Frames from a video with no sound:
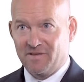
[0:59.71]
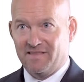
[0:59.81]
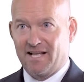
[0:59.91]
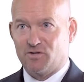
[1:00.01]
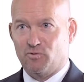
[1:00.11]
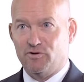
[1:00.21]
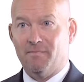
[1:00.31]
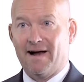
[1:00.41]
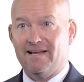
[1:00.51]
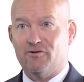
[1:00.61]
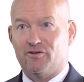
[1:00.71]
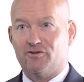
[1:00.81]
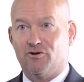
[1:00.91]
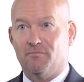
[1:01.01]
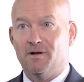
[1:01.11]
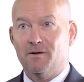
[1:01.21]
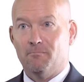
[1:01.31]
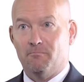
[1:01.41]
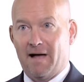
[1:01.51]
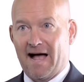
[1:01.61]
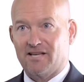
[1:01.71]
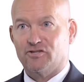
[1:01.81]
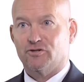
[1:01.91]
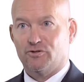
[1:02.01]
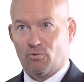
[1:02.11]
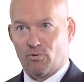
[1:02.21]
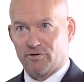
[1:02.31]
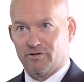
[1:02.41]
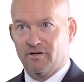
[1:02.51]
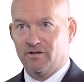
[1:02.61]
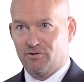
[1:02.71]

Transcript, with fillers: And that's where you might hear the term mass tort.